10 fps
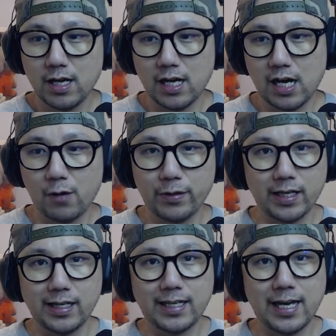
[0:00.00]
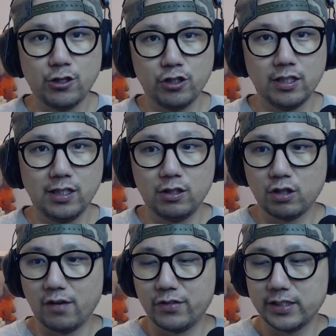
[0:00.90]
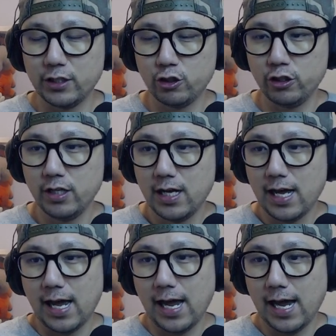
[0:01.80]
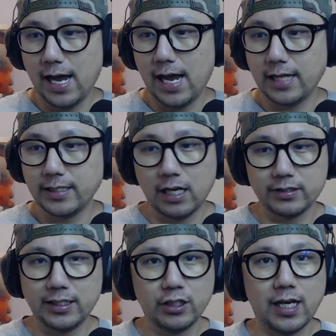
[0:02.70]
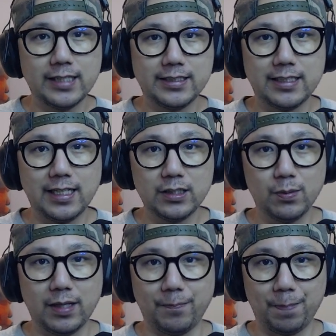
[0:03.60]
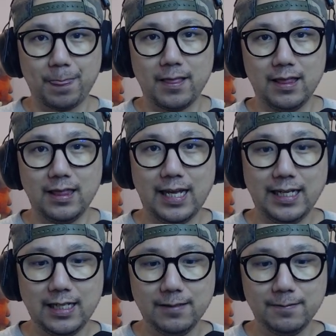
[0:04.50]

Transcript: uh, we can engage in a little conversation and yeah i'll see you guys in the next one later